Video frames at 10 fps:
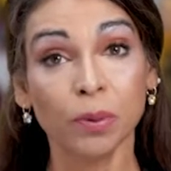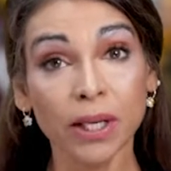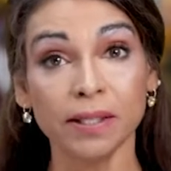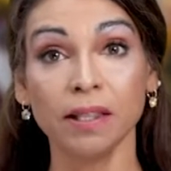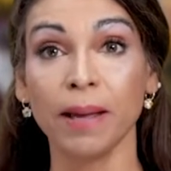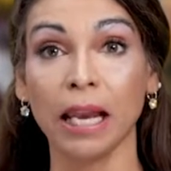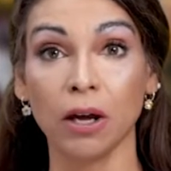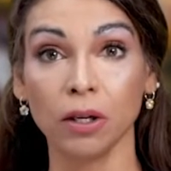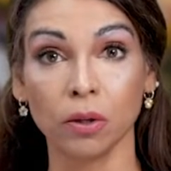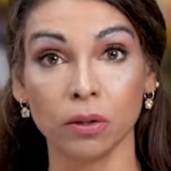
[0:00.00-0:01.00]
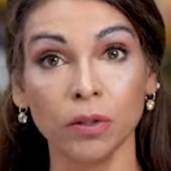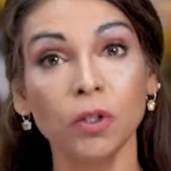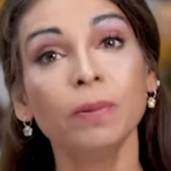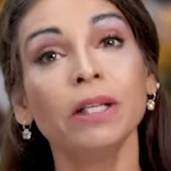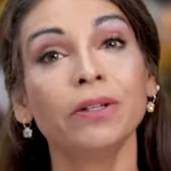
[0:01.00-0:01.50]
press the bell icon,
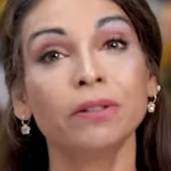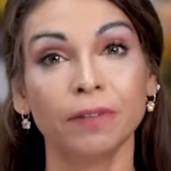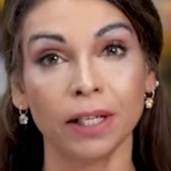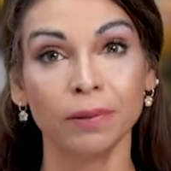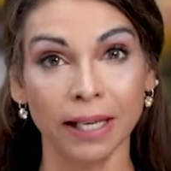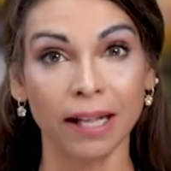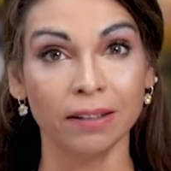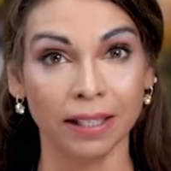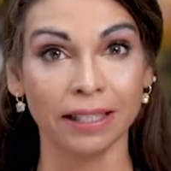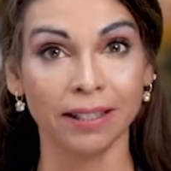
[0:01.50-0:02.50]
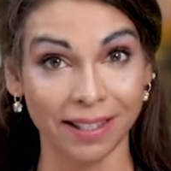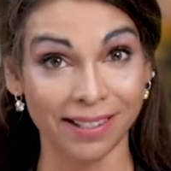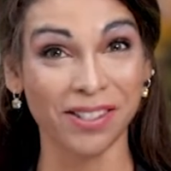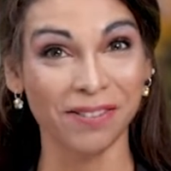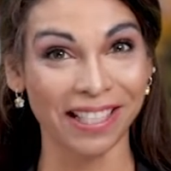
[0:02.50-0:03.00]
you'll be notified when Kalkine
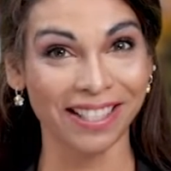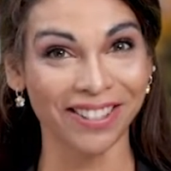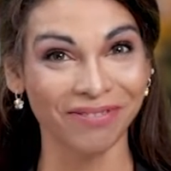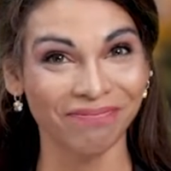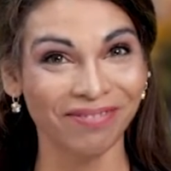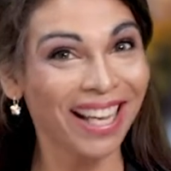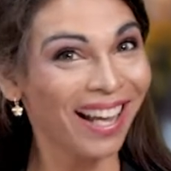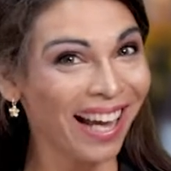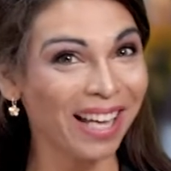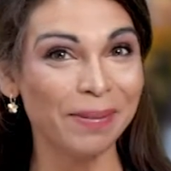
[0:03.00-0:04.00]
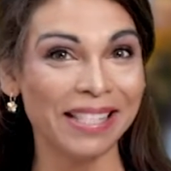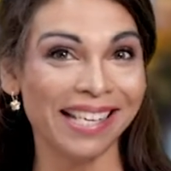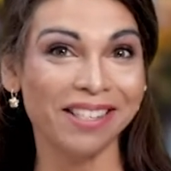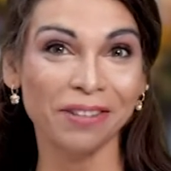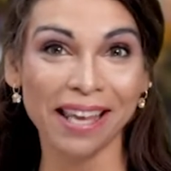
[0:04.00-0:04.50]
has a new video. I'm
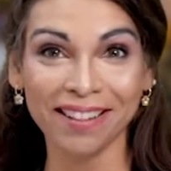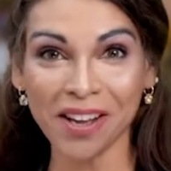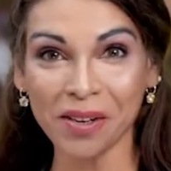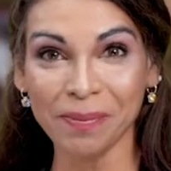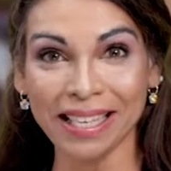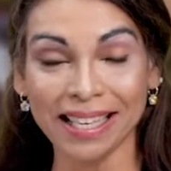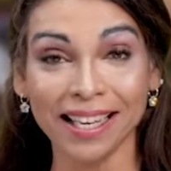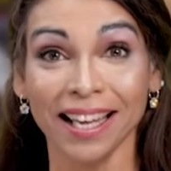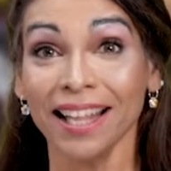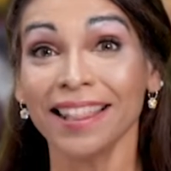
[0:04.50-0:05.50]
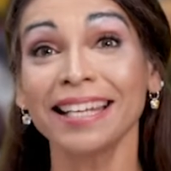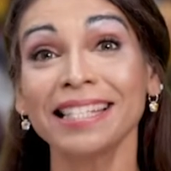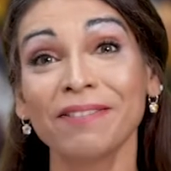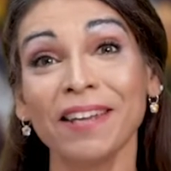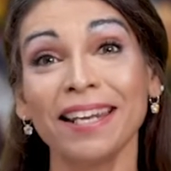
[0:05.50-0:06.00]
Sage for Kalkine Media.
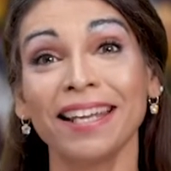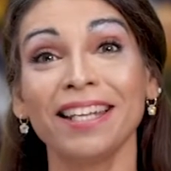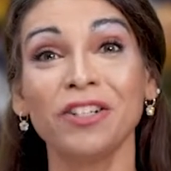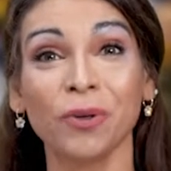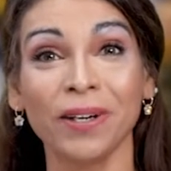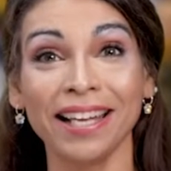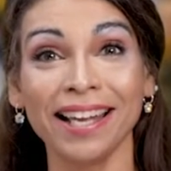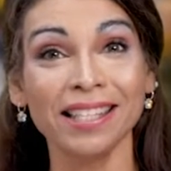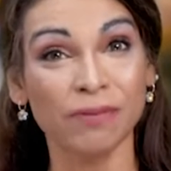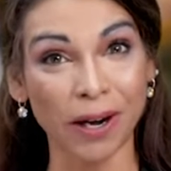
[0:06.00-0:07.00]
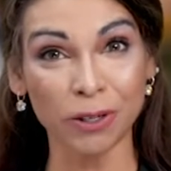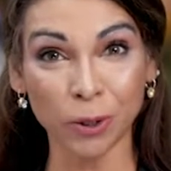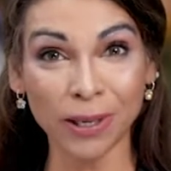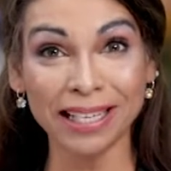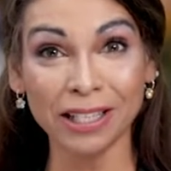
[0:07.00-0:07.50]
Thanks for yet again joining us for our
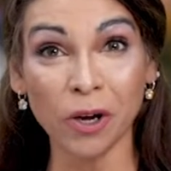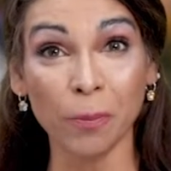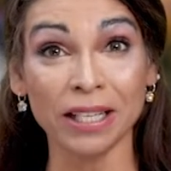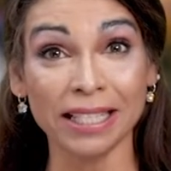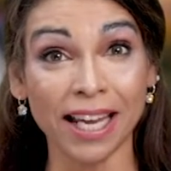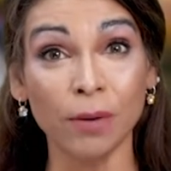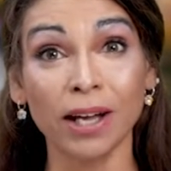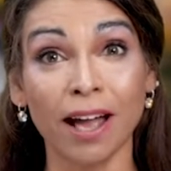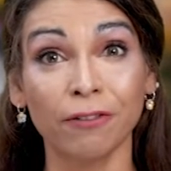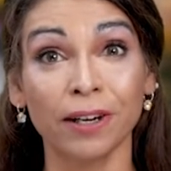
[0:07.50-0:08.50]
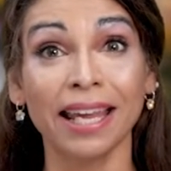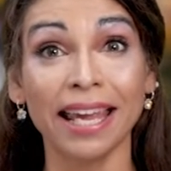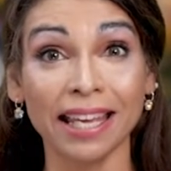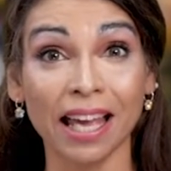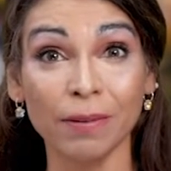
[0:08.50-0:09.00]
trending topic. Today we're covering
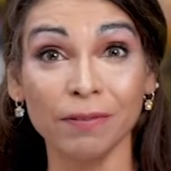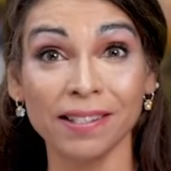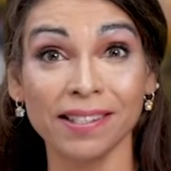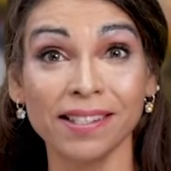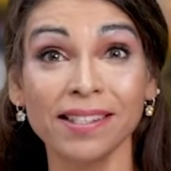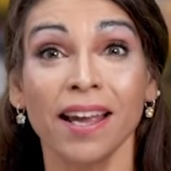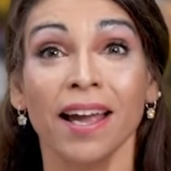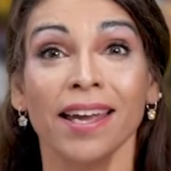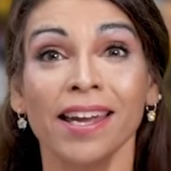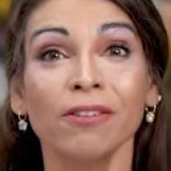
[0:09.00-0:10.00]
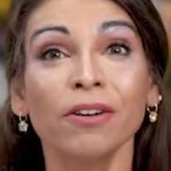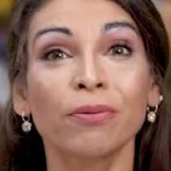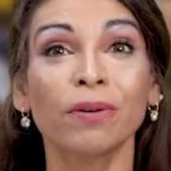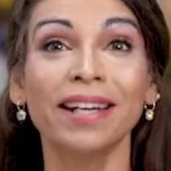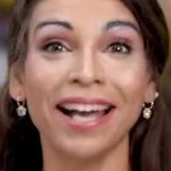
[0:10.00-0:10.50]
income investors. Here are
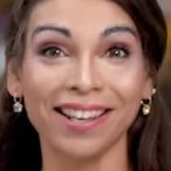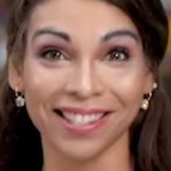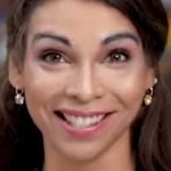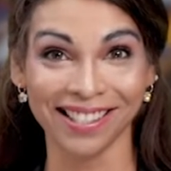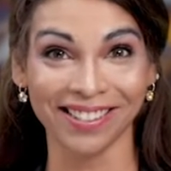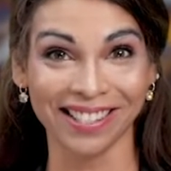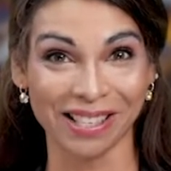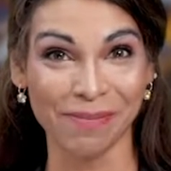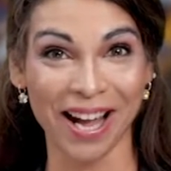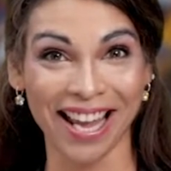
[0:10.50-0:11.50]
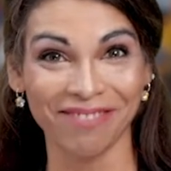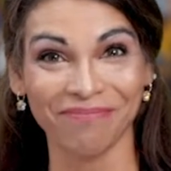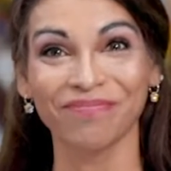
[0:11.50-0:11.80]
three housing stocks to buy.